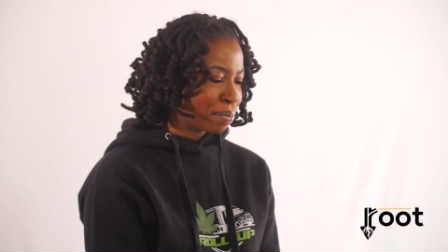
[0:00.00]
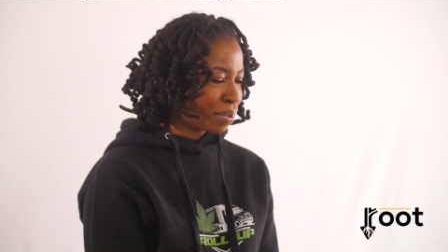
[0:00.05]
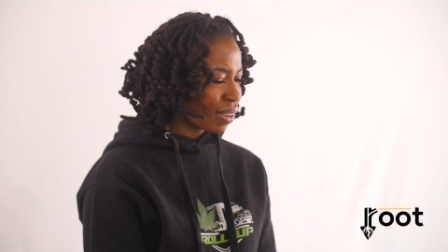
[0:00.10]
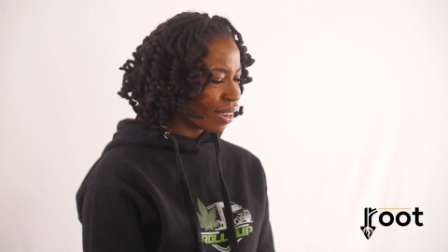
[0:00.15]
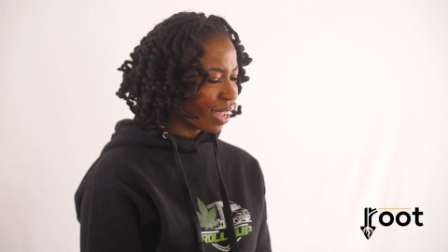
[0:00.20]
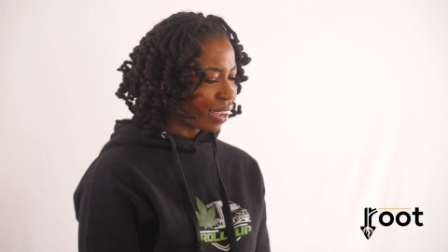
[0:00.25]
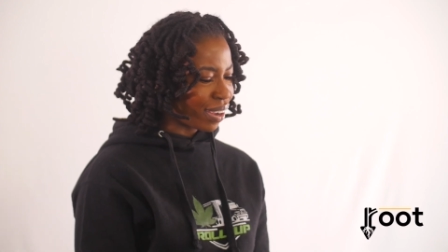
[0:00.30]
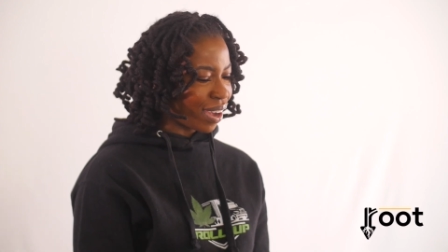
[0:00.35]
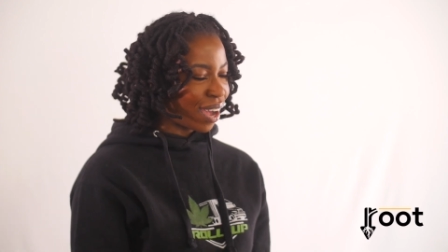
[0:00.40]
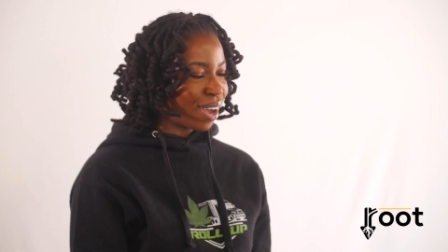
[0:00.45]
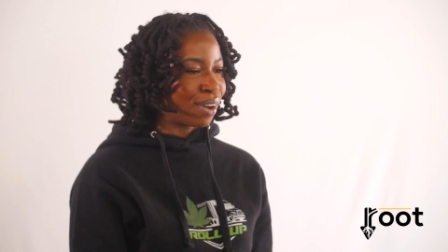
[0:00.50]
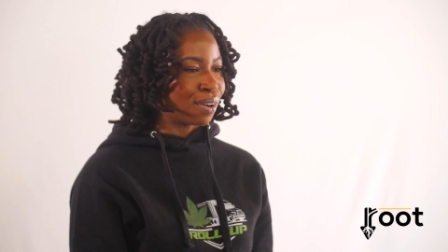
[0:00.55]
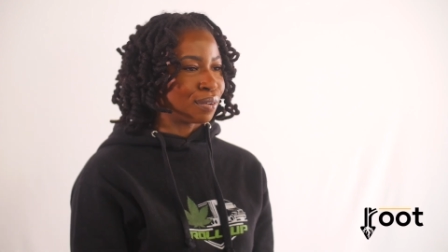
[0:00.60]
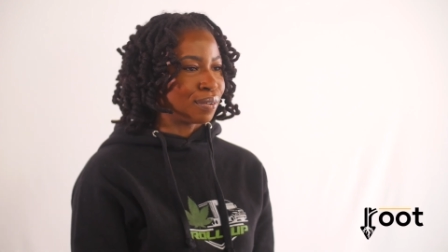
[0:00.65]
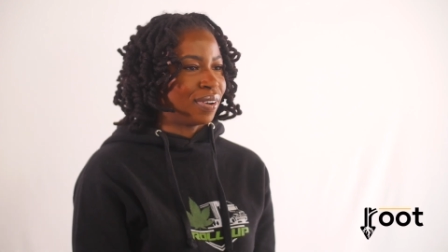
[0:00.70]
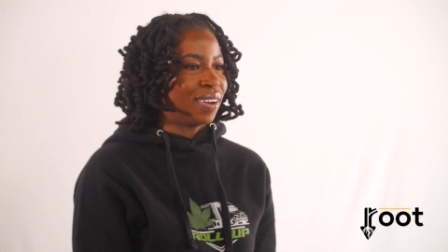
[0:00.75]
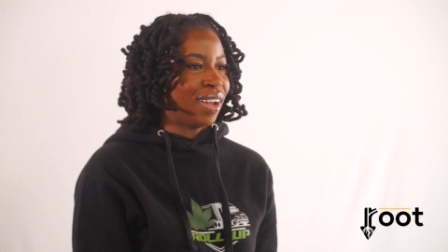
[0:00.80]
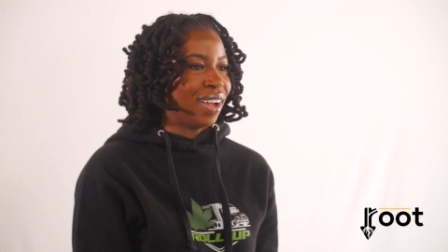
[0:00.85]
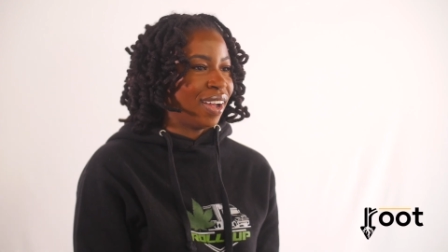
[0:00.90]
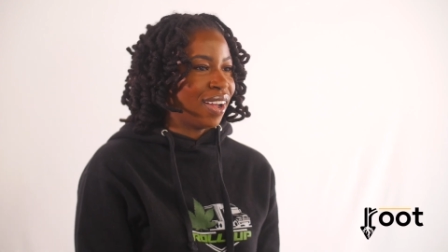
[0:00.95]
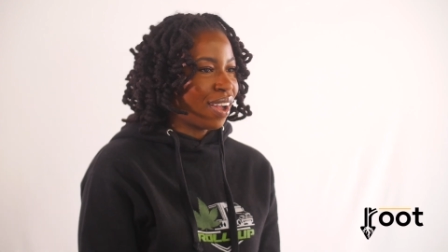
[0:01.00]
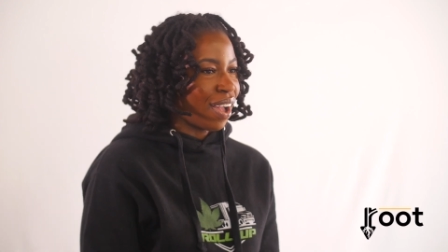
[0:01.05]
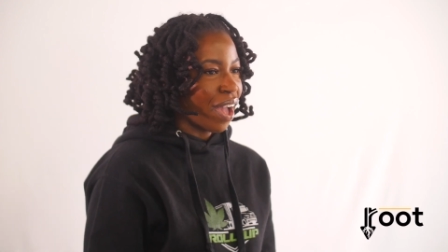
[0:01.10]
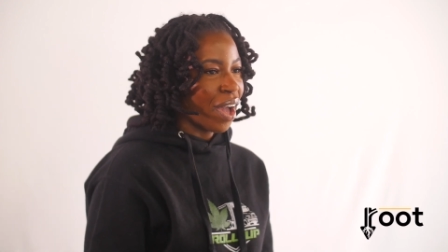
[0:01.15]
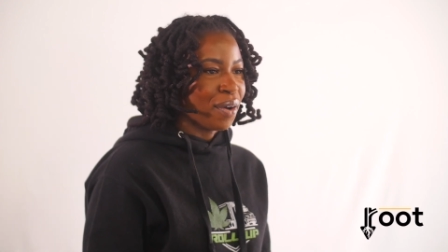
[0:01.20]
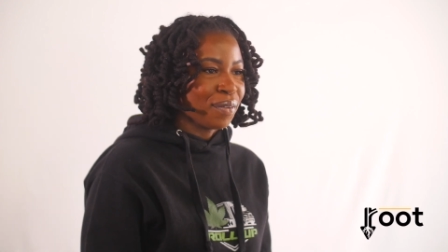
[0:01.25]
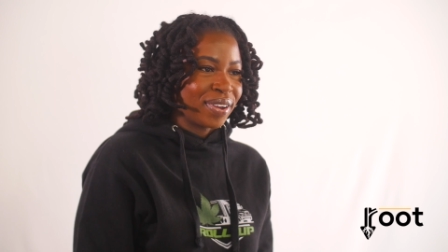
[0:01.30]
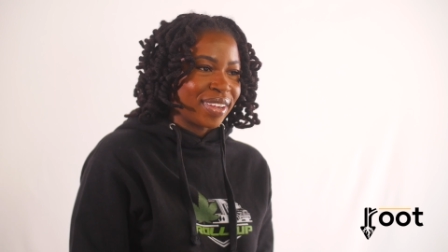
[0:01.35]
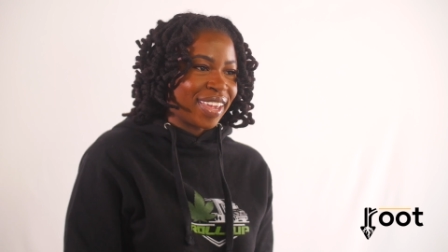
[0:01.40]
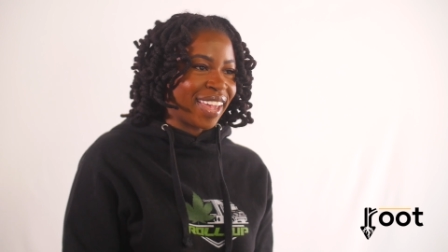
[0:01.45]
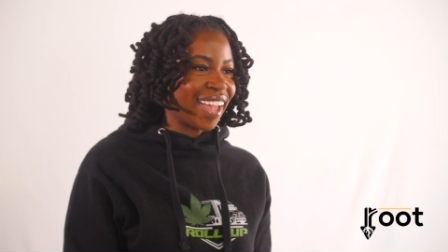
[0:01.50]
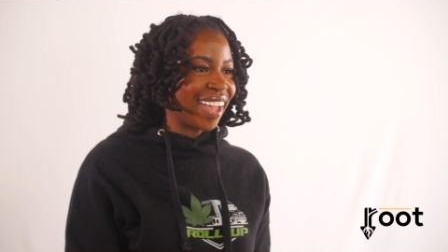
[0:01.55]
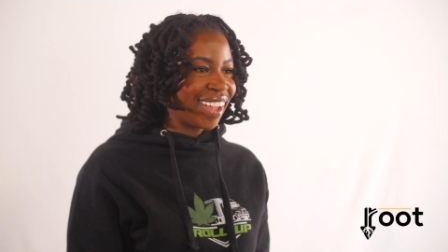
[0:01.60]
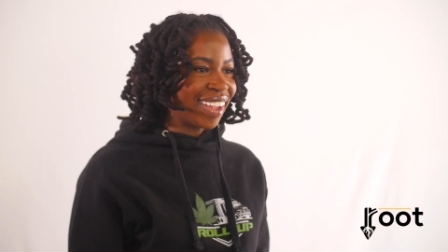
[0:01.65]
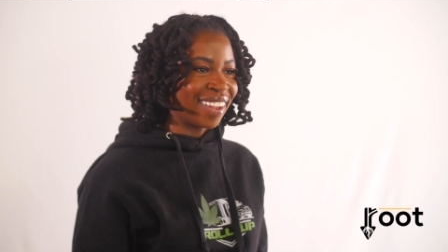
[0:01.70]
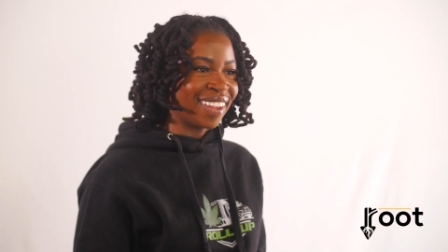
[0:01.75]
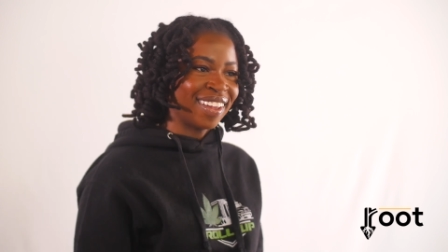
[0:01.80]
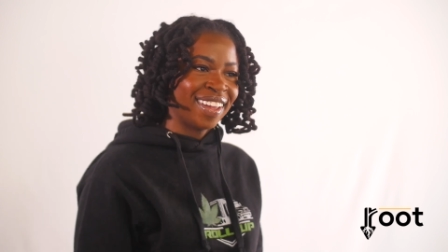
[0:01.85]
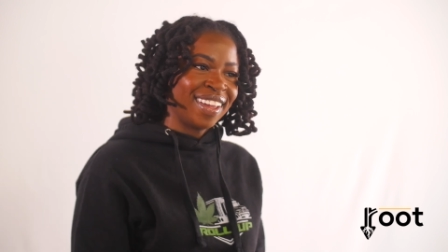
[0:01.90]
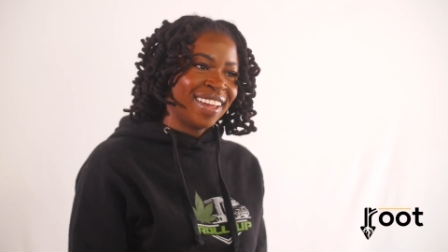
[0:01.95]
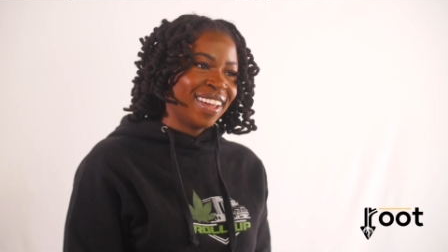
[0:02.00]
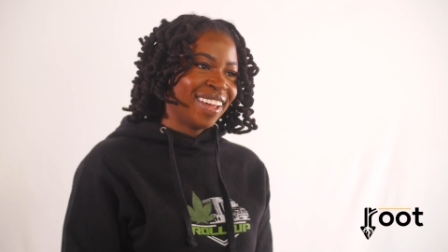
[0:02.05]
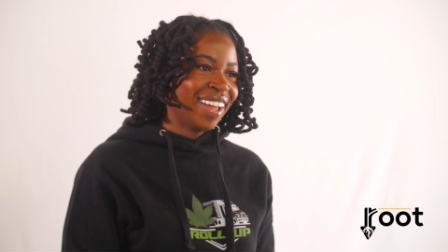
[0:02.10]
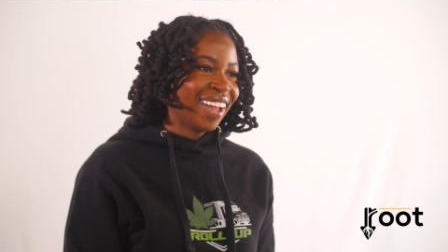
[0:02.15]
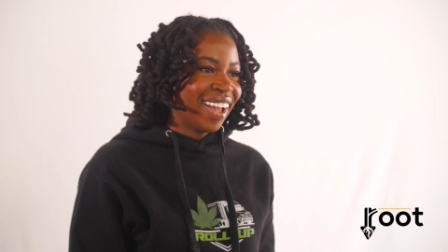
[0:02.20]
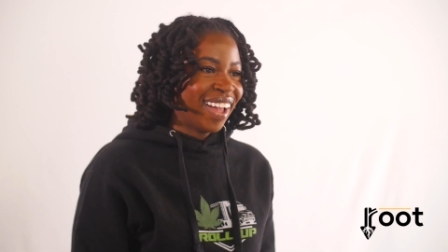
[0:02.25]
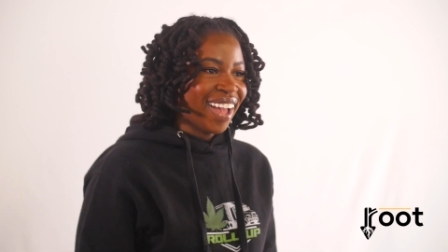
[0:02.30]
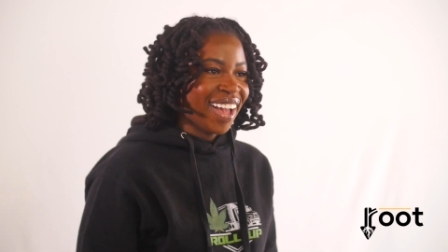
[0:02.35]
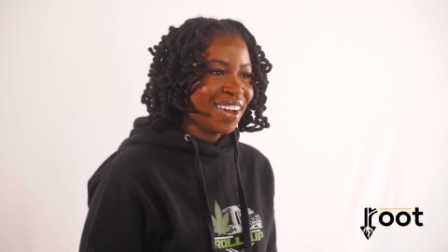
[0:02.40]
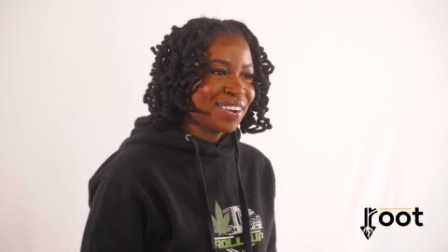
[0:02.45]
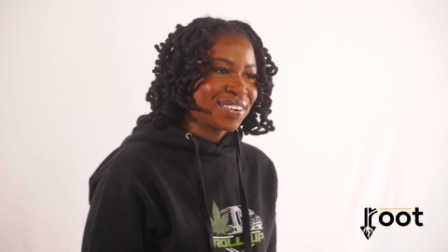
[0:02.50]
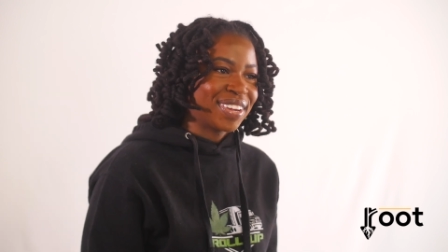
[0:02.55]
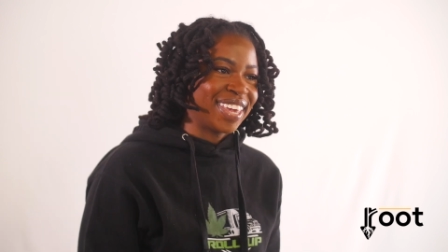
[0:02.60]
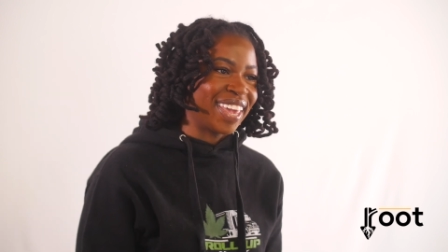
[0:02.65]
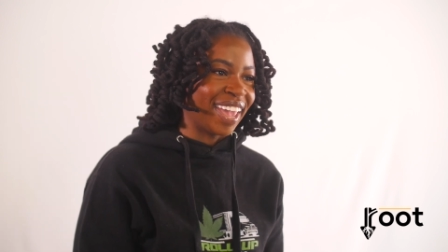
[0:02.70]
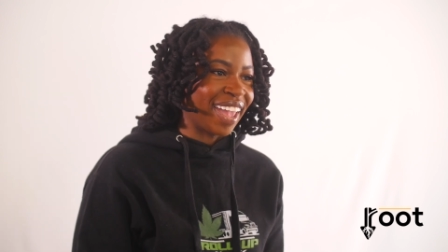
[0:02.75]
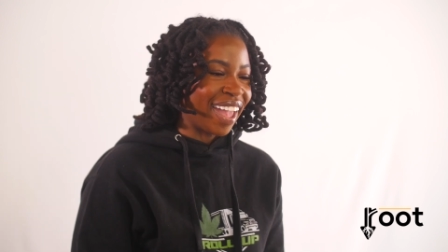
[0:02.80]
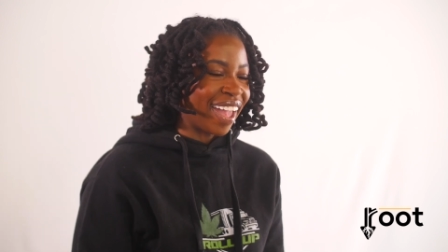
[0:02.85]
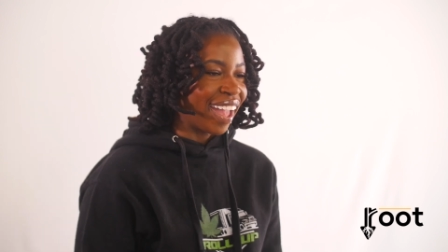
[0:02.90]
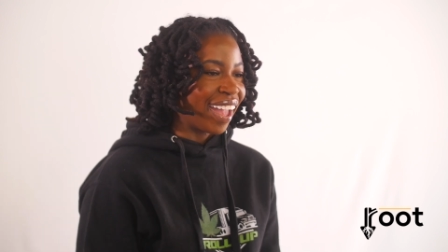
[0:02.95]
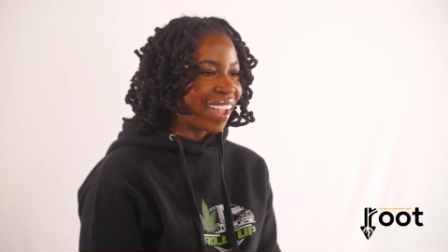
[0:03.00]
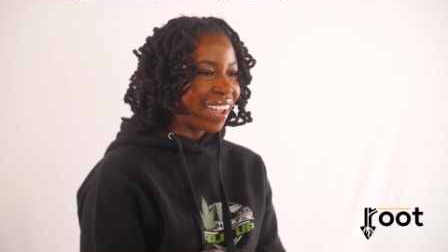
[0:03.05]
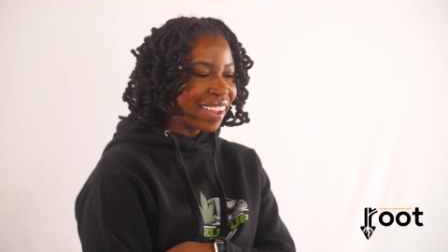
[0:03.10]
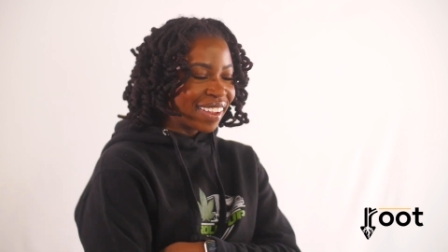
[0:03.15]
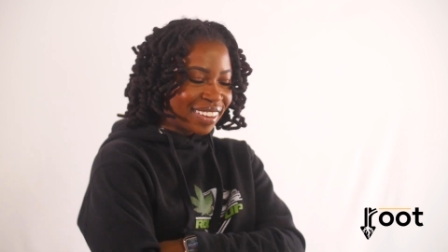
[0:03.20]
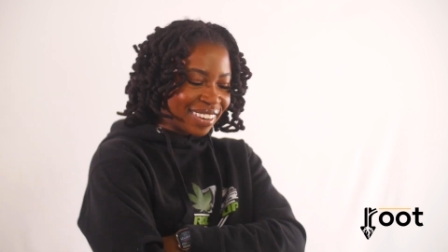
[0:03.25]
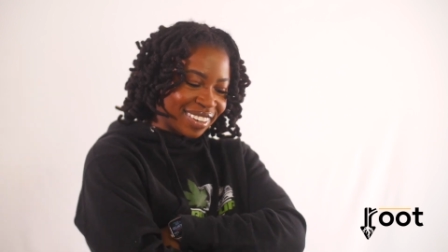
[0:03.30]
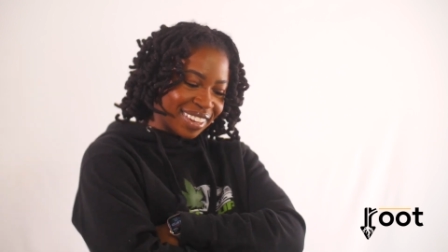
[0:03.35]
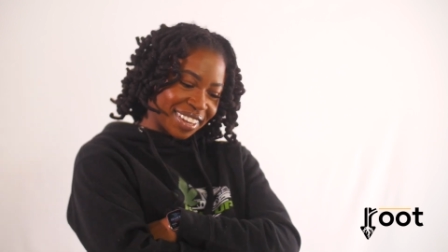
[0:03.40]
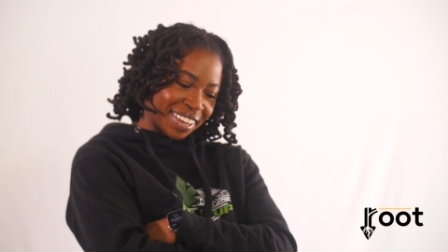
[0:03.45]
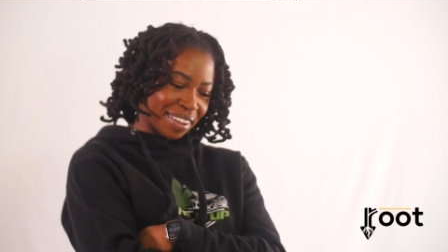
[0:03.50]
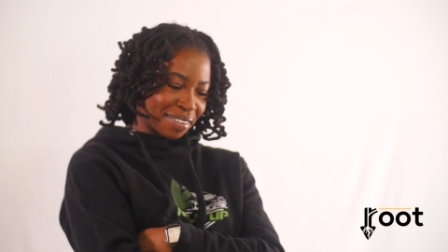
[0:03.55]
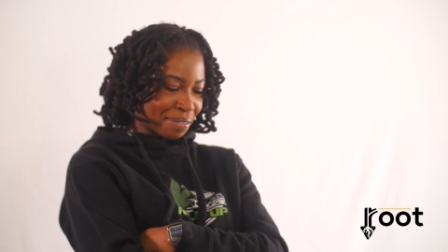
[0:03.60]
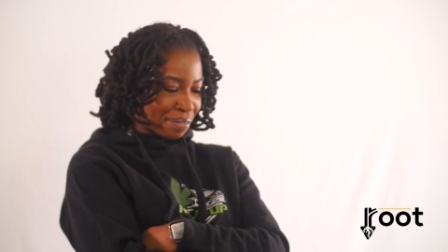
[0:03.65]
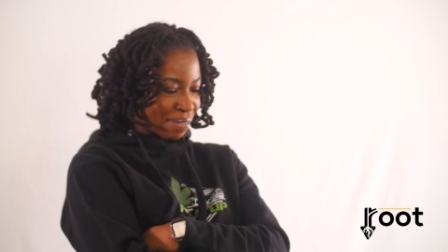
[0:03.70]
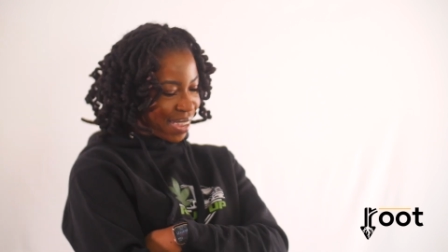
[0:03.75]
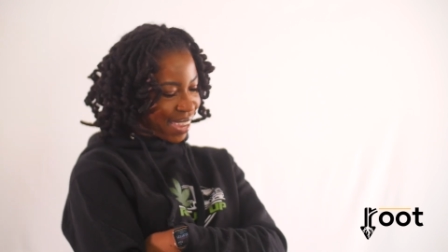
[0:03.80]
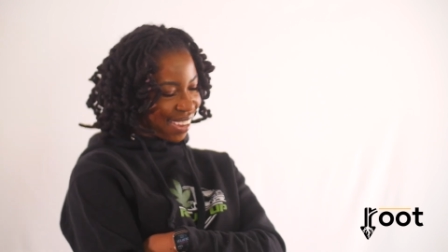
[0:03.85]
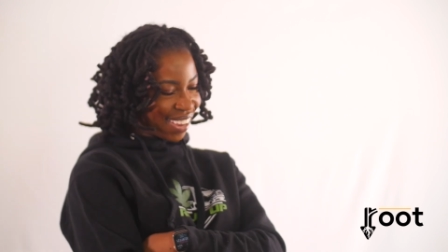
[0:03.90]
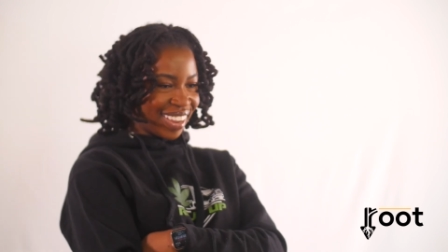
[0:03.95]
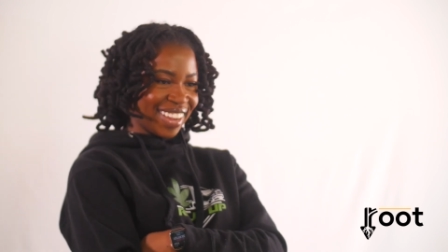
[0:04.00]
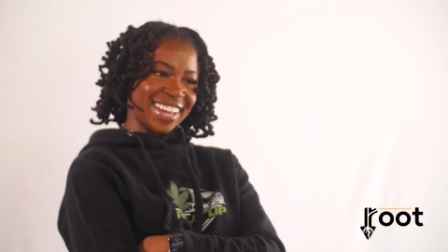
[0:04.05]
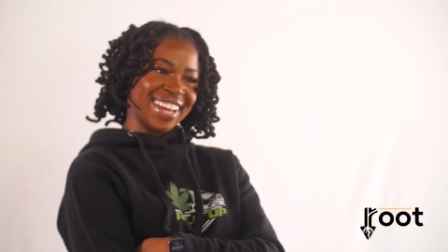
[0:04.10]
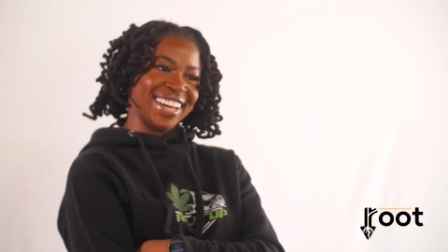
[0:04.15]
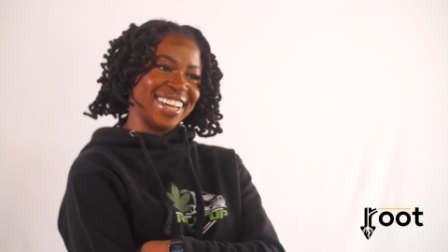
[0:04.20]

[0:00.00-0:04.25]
be like, oh, okay, look at me.